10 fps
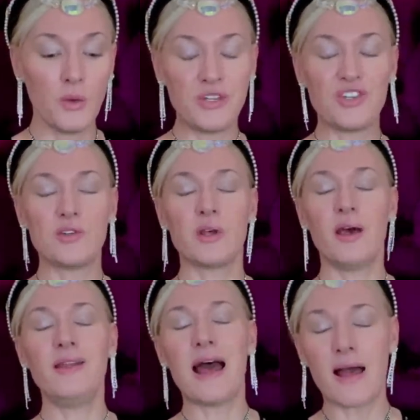which is,
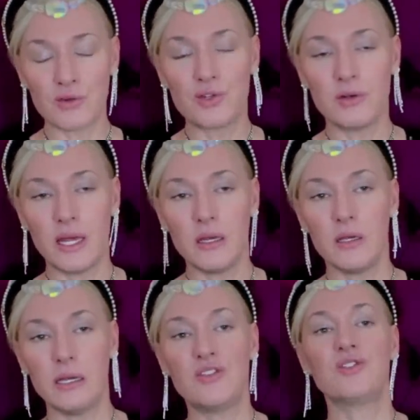and actually,
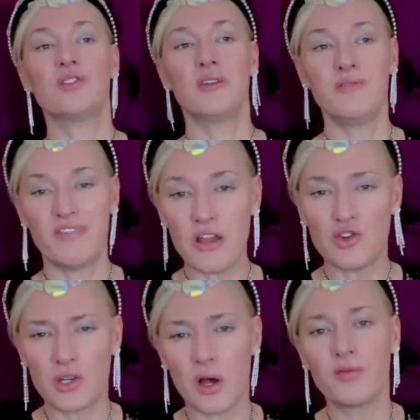it is an
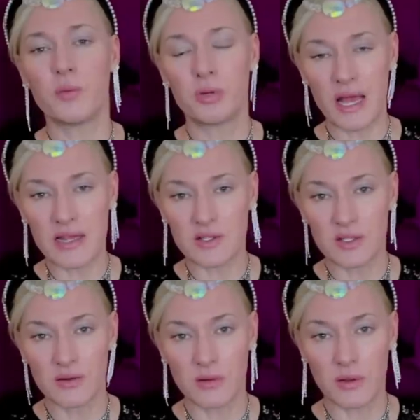invention of the
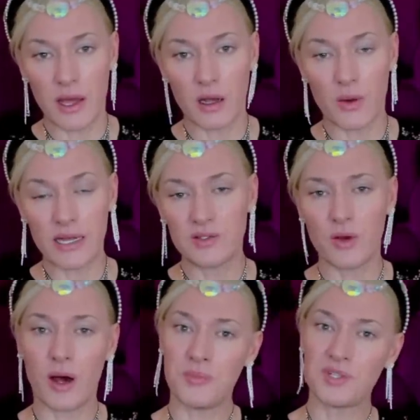press that they are quite
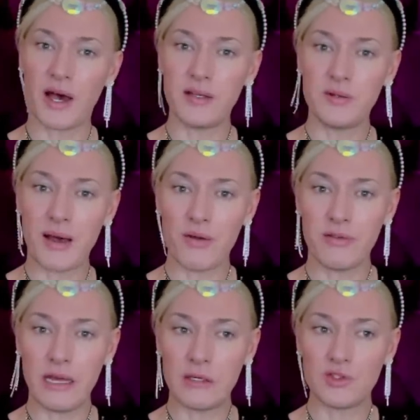so uptight
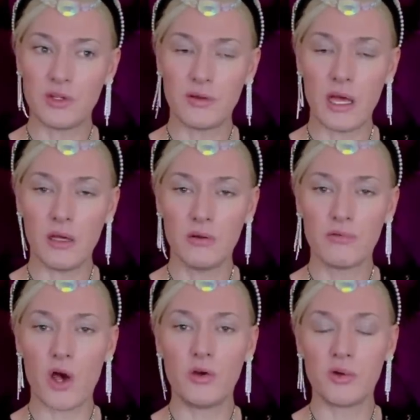about things and that they
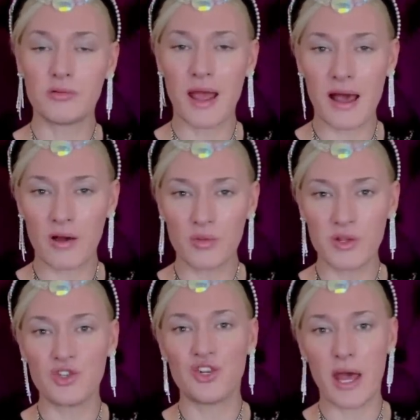roam around
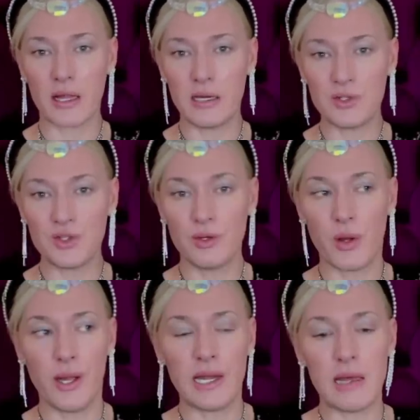with a checklist, you know,
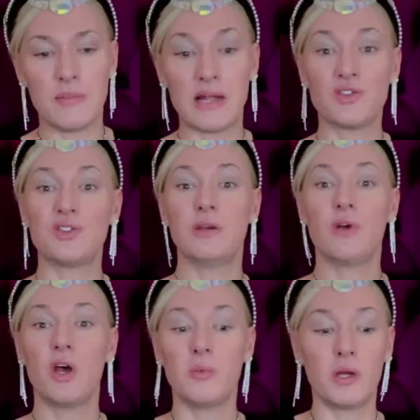Her Late Majesty
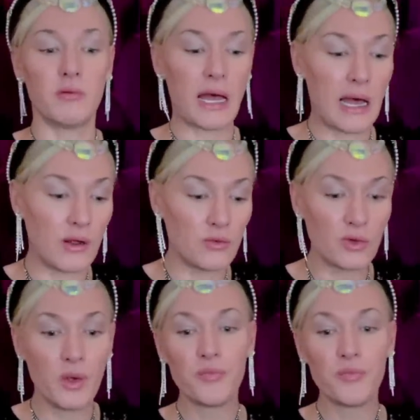roaming around